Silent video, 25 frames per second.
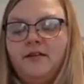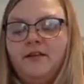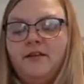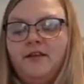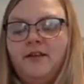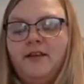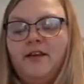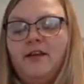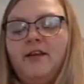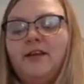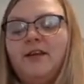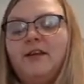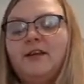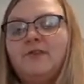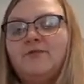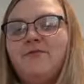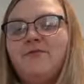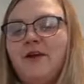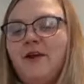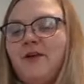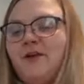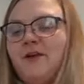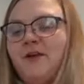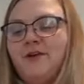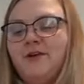It is
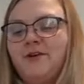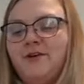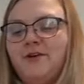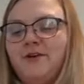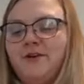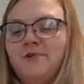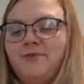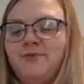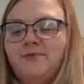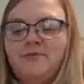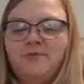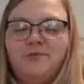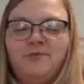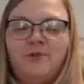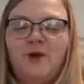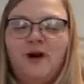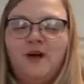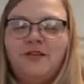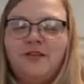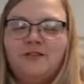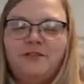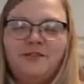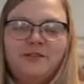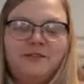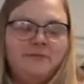very good,
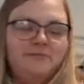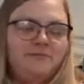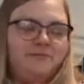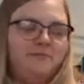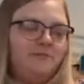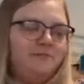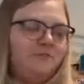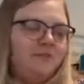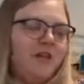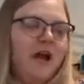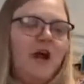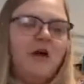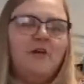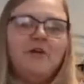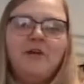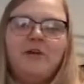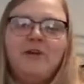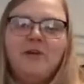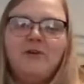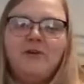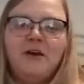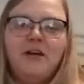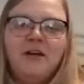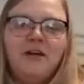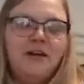Rosalind. How are
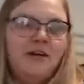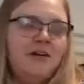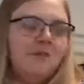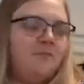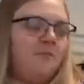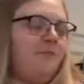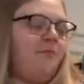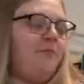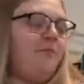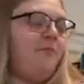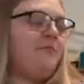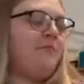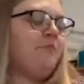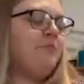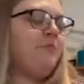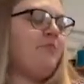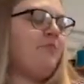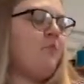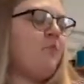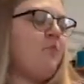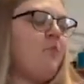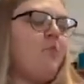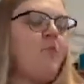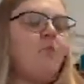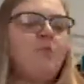you, honey?
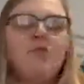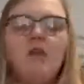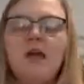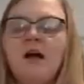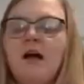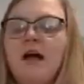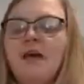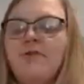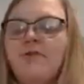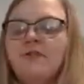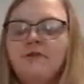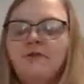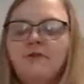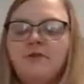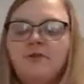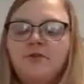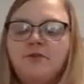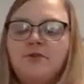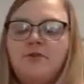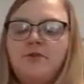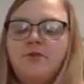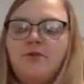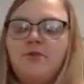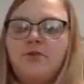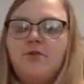I haven't spoke
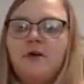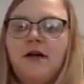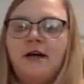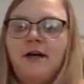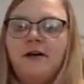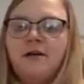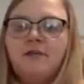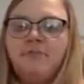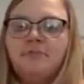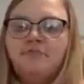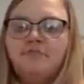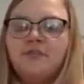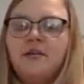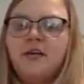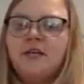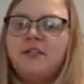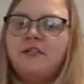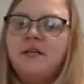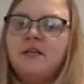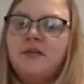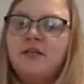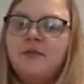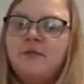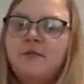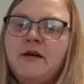to you in a while. I
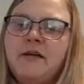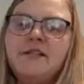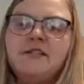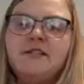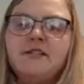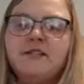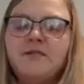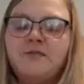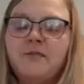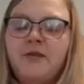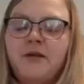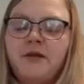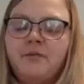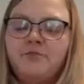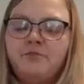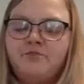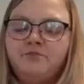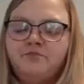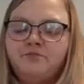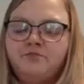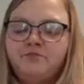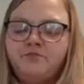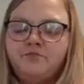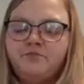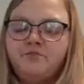sent you a message, but
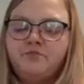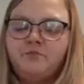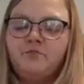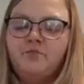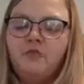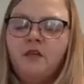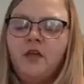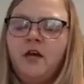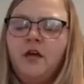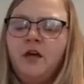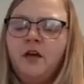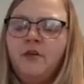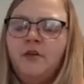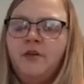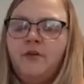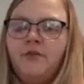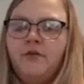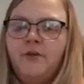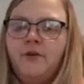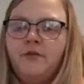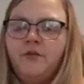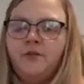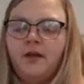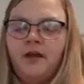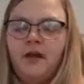I don't know if
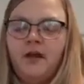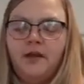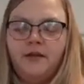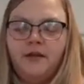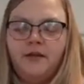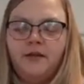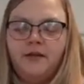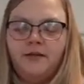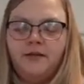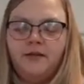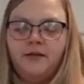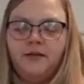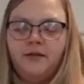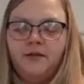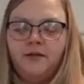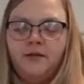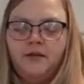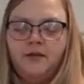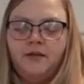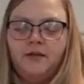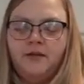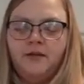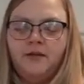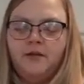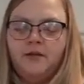you ever got it.
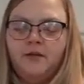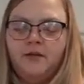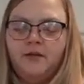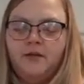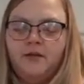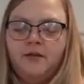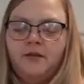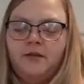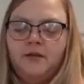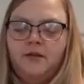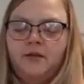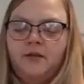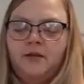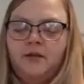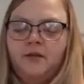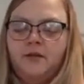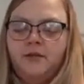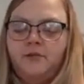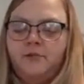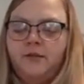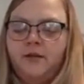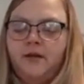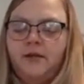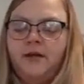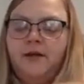
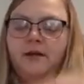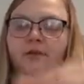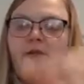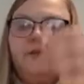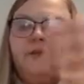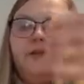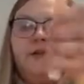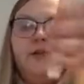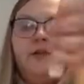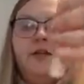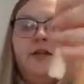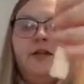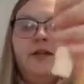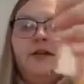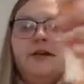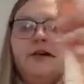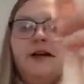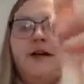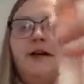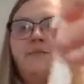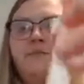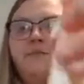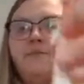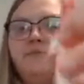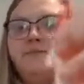But, ooh, look at
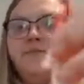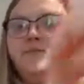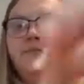that.